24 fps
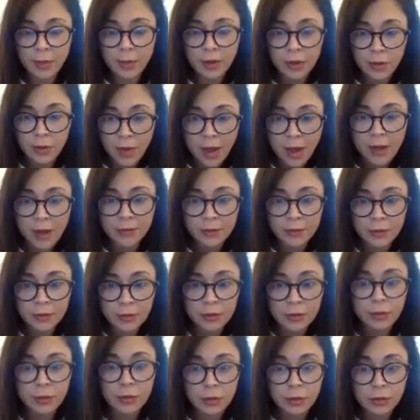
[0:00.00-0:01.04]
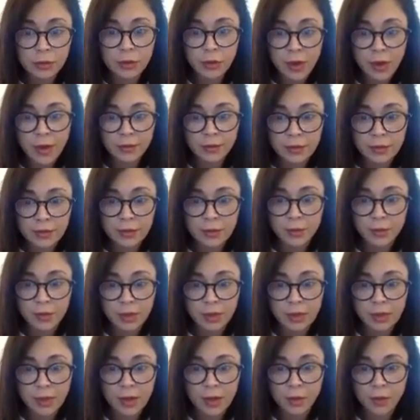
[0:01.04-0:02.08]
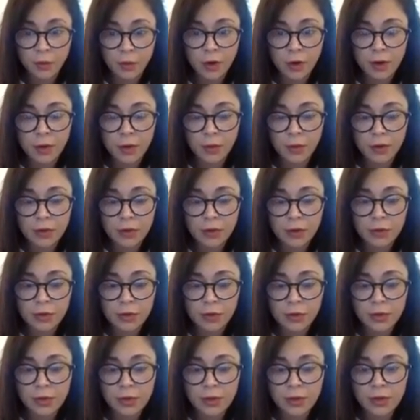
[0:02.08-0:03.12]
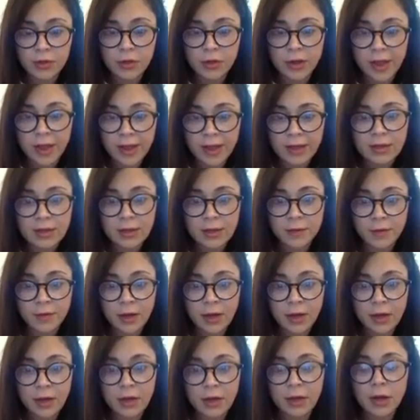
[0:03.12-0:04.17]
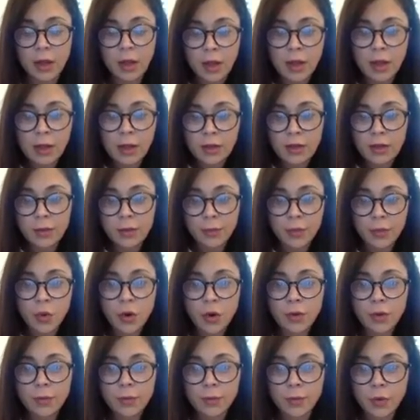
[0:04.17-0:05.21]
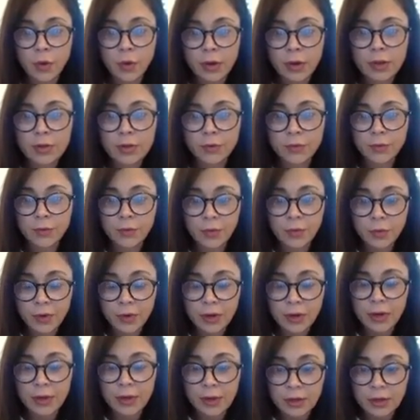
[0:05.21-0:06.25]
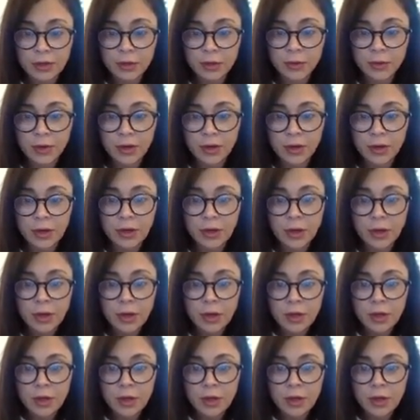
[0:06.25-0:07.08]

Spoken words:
But you do have to submit that work. And what you're doing there is you're excavating the important points from the reading that you need